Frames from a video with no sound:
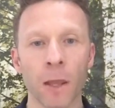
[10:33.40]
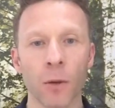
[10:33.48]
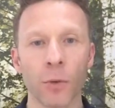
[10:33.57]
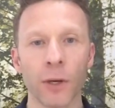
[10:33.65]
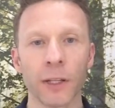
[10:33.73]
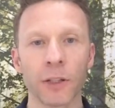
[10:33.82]

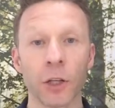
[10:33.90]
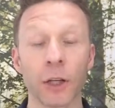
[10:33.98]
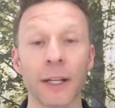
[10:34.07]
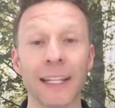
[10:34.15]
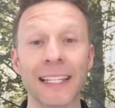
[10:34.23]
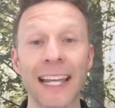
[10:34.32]
we need to
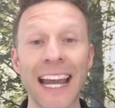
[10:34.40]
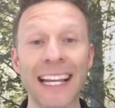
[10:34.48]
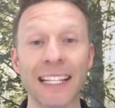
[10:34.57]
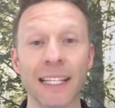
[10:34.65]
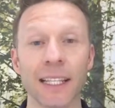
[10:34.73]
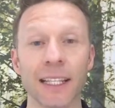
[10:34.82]
look at
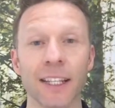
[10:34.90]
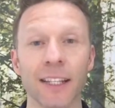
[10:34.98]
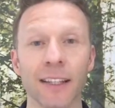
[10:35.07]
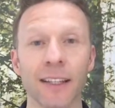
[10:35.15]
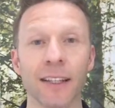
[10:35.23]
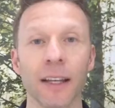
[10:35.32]
state
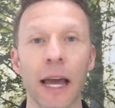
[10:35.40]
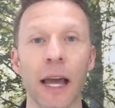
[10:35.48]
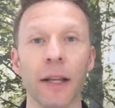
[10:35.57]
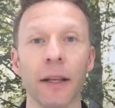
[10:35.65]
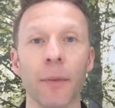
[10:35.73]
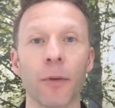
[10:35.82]

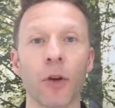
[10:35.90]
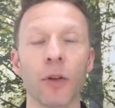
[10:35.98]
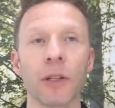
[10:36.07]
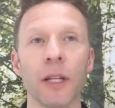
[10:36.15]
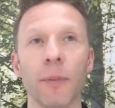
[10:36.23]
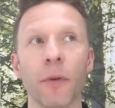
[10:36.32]
and
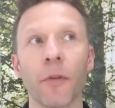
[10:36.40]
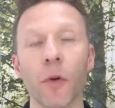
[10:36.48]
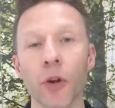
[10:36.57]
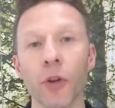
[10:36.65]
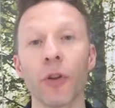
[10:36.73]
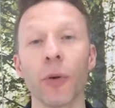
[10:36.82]
constantly
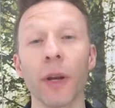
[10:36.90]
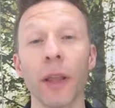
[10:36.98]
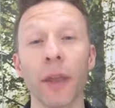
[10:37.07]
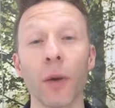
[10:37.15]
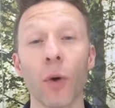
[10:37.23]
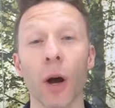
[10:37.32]
before you do
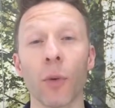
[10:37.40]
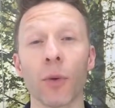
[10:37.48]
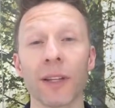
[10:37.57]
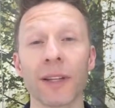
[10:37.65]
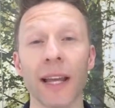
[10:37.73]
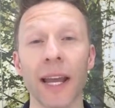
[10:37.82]
anything, what I
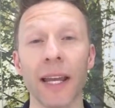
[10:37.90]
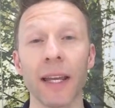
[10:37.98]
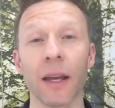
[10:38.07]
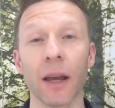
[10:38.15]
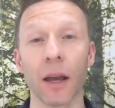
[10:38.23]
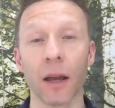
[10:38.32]
would
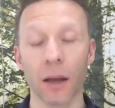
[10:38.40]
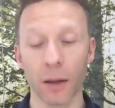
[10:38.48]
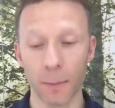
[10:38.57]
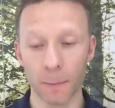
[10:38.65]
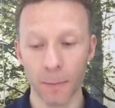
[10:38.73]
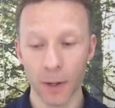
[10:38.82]
say,
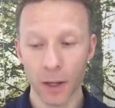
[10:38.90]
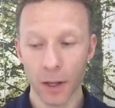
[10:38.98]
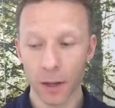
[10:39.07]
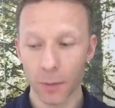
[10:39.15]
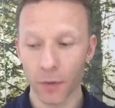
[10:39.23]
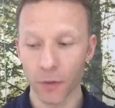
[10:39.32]

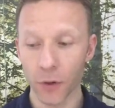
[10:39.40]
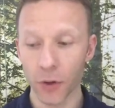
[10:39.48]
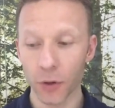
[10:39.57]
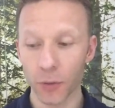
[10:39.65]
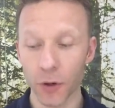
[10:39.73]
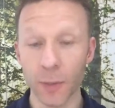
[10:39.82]
before
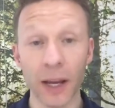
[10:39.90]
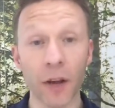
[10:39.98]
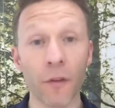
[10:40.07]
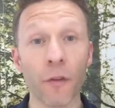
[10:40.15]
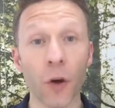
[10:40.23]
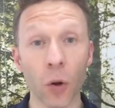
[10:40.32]
you make
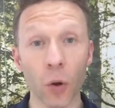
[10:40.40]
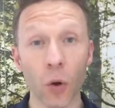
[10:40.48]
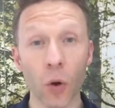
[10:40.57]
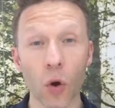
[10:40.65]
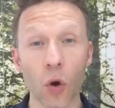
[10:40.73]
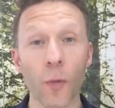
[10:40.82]
a phone
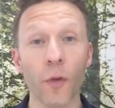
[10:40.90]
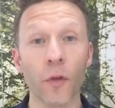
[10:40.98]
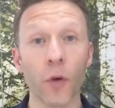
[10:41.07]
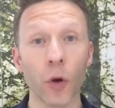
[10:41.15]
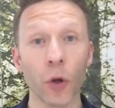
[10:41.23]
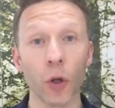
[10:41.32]
call,
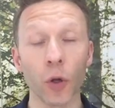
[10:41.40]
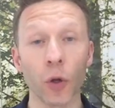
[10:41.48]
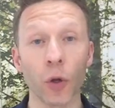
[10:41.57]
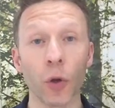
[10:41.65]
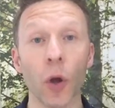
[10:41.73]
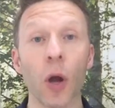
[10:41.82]
before
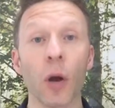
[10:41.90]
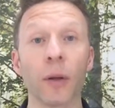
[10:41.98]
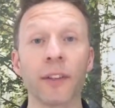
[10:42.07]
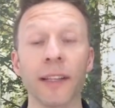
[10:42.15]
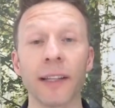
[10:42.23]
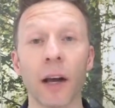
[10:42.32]
you
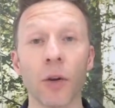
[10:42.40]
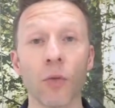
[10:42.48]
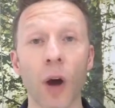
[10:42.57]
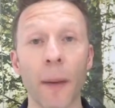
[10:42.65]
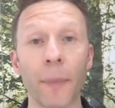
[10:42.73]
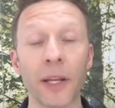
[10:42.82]
sit down and
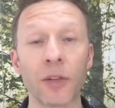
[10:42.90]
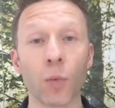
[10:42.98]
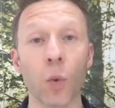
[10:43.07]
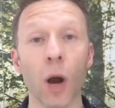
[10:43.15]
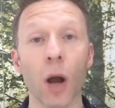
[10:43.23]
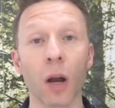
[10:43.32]
write a piece of
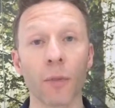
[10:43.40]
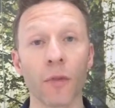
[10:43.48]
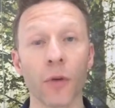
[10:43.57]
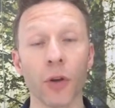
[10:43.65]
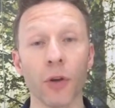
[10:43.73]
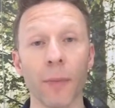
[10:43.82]
work,
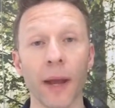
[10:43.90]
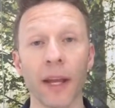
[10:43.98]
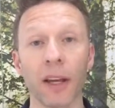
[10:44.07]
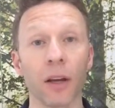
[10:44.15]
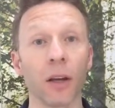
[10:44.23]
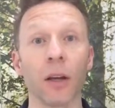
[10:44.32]
before you
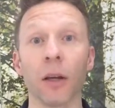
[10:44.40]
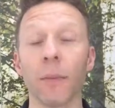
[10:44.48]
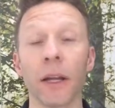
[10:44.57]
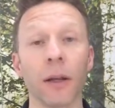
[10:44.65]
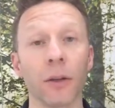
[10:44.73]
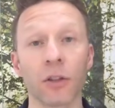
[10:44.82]
make
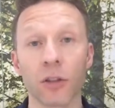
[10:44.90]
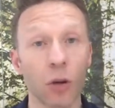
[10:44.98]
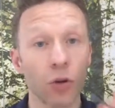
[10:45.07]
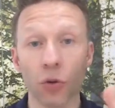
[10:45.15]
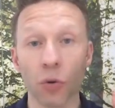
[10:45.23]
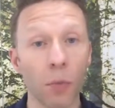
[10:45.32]
a
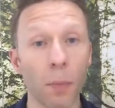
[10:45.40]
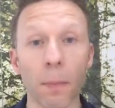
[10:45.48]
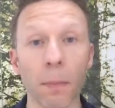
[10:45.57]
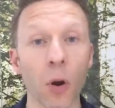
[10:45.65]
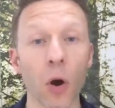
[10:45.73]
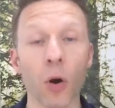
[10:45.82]
social
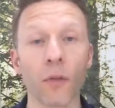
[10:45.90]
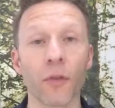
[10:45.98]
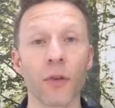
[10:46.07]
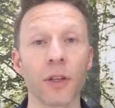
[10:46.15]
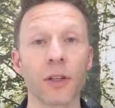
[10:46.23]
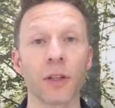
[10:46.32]
blog,
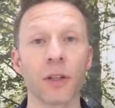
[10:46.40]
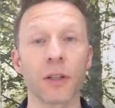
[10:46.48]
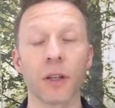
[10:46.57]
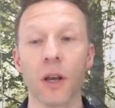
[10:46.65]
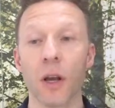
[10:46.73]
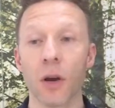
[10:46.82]
for
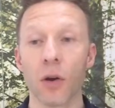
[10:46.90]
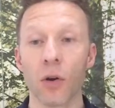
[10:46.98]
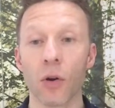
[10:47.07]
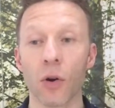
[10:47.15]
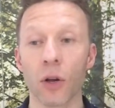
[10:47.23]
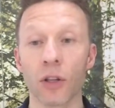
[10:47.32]
instance,
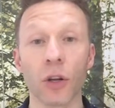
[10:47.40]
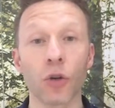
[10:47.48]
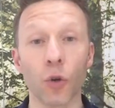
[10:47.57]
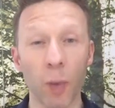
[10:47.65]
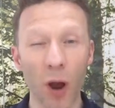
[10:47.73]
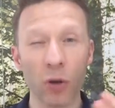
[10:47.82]
or a
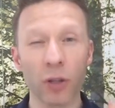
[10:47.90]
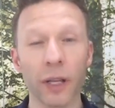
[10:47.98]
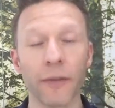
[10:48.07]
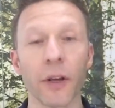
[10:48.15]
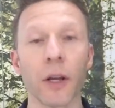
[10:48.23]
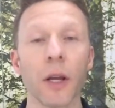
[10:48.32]
social post
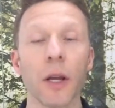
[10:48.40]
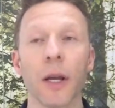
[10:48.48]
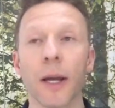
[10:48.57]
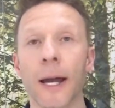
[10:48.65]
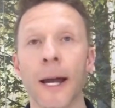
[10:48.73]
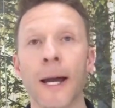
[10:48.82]
even,
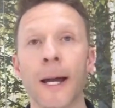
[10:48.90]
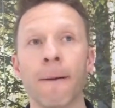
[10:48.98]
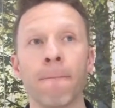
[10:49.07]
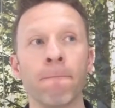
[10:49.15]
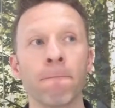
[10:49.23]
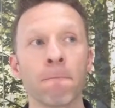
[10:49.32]

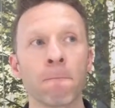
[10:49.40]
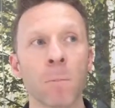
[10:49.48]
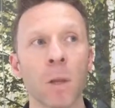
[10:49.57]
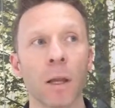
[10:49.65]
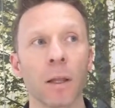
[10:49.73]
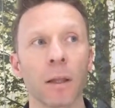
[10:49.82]

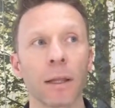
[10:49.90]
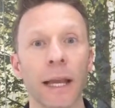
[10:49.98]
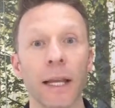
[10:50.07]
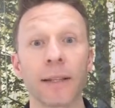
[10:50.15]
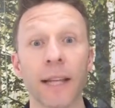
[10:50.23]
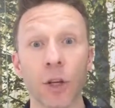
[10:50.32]

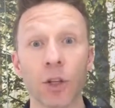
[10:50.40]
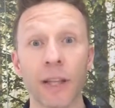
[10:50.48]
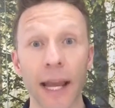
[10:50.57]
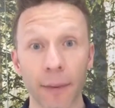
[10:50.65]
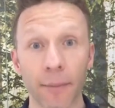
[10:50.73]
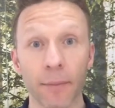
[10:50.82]
set your
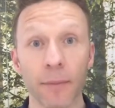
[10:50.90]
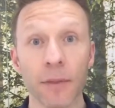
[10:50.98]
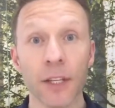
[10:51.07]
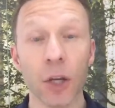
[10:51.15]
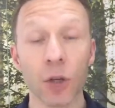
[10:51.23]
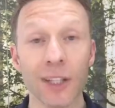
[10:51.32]
state.
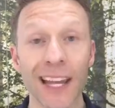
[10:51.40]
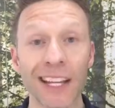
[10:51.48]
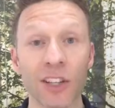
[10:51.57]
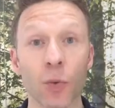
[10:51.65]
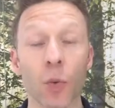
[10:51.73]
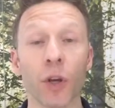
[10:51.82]
Set your
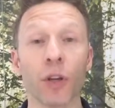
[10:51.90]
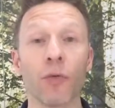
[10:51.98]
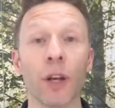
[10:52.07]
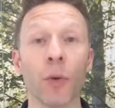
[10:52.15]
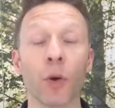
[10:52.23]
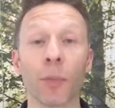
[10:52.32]
state to what you
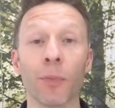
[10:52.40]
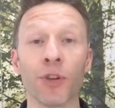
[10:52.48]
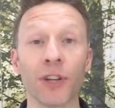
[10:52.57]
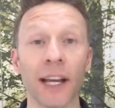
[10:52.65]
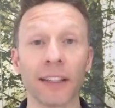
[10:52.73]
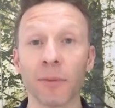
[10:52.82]
really want to
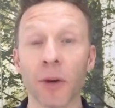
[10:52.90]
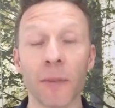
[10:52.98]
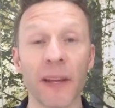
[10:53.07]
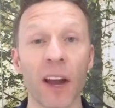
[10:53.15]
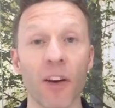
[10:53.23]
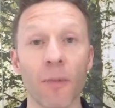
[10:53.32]
project. It might
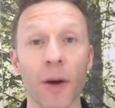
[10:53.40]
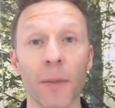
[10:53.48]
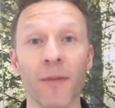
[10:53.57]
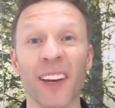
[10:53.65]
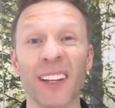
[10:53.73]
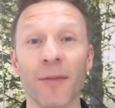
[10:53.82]
be health, might
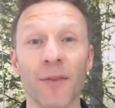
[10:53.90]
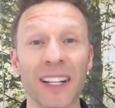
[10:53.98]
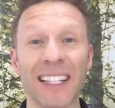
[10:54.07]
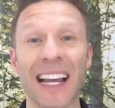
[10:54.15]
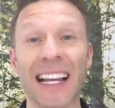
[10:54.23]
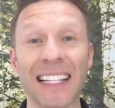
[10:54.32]
be
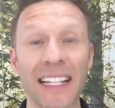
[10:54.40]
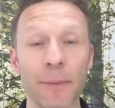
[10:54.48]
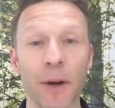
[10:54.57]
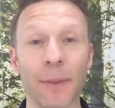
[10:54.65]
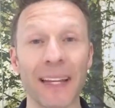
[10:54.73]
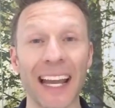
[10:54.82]
vitality,
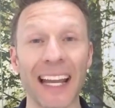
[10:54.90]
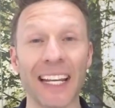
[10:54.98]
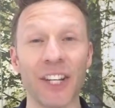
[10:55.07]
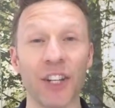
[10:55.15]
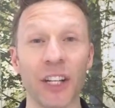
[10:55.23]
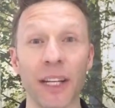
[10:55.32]
might be
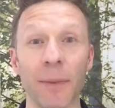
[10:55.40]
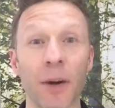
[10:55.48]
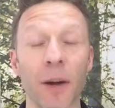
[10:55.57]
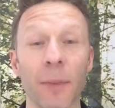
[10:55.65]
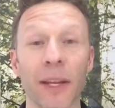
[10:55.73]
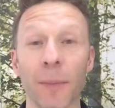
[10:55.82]
energy,
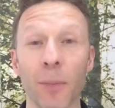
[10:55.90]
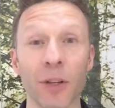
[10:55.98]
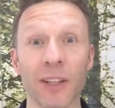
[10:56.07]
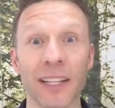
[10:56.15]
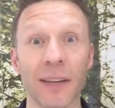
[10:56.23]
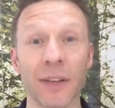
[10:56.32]
might be
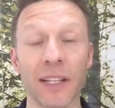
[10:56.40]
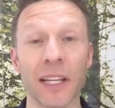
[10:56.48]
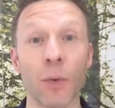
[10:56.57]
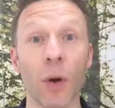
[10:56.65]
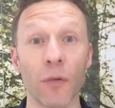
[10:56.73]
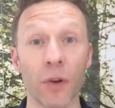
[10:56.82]

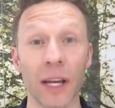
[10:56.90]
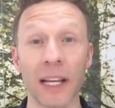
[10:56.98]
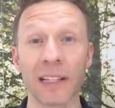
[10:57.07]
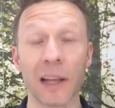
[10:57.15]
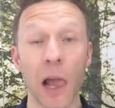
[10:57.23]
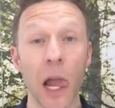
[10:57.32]
positivity, whatever it
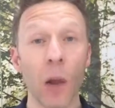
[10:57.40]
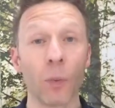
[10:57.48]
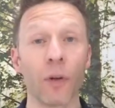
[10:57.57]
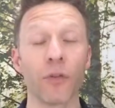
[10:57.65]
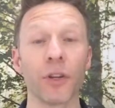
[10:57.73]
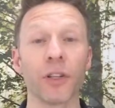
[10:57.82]
is.
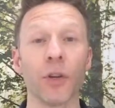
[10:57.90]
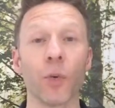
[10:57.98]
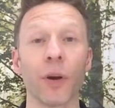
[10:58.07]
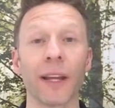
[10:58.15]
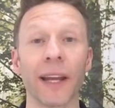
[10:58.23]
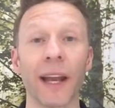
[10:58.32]
Whatever it is that you
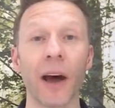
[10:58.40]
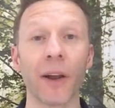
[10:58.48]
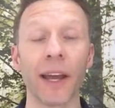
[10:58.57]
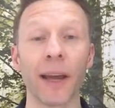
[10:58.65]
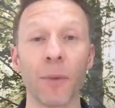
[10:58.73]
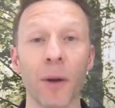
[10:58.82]
want to get
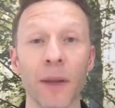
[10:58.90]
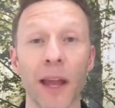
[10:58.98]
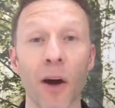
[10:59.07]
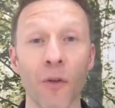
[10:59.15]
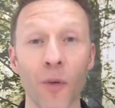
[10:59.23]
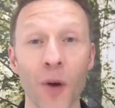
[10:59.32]
out there, it might be
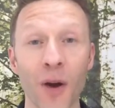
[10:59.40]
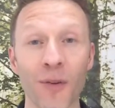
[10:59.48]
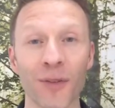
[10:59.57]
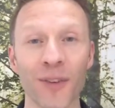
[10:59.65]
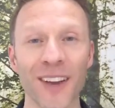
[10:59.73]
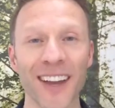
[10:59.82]
health,
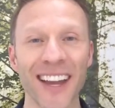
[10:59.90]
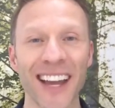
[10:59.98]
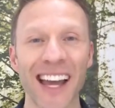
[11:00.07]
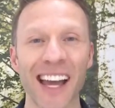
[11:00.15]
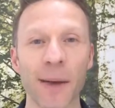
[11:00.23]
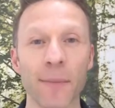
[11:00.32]
wealth.
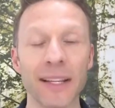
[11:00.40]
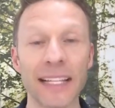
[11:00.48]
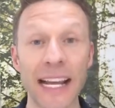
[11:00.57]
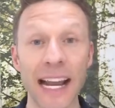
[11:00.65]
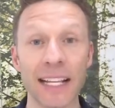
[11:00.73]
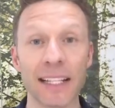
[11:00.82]

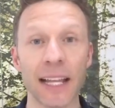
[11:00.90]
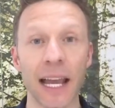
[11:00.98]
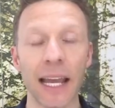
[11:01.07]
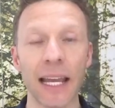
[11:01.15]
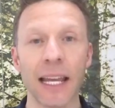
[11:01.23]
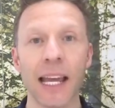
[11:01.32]
Set that
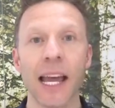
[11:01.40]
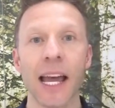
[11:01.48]
state